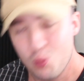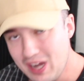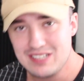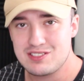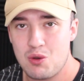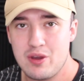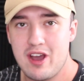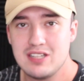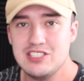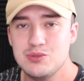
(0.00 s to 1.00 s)
What is going
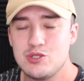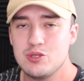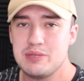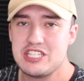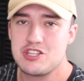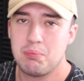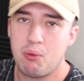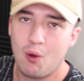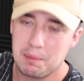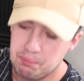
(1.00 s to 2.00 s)
on YouTube? It is your
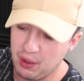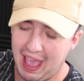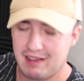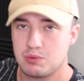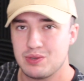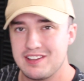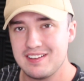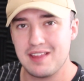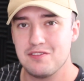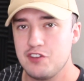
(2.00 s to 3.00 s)
boy back with
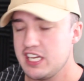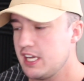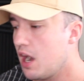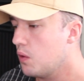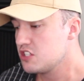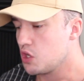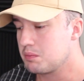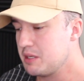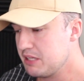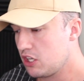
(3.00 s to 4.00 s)
another video. So I'm
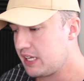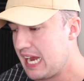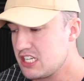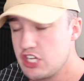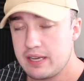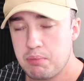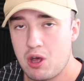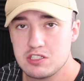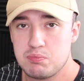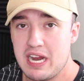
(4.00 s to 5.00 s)
going to be looking at Jake
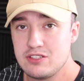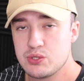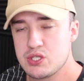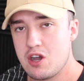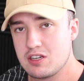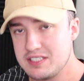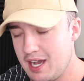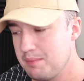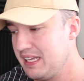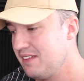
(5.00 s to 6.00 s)
Paul's brand new song
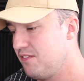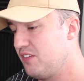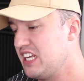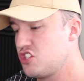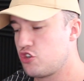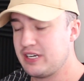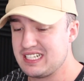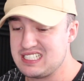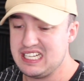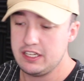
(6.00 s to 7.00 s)
Dummy
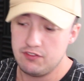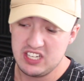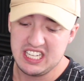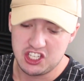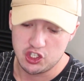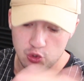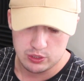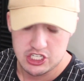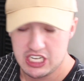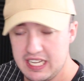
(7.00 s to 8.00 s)
featuring TV
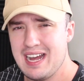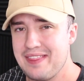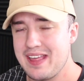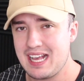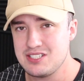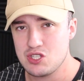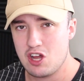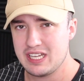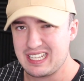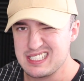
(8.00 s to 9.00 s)
Gucci. I think I
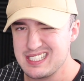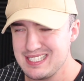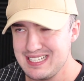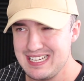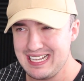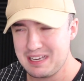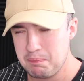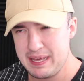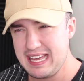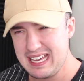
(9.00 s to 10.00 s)
saw like a
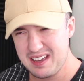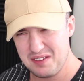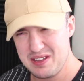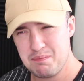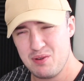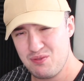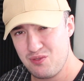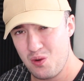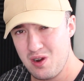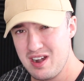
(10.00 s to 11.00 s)
sneak peek of it
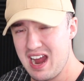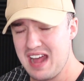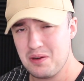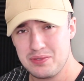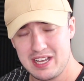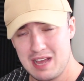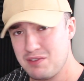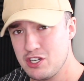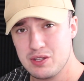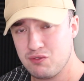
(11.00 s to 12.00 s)
before. I don't think
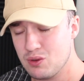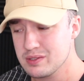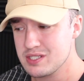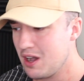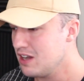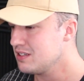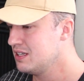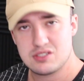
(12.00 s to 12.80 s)
I've heard the full song.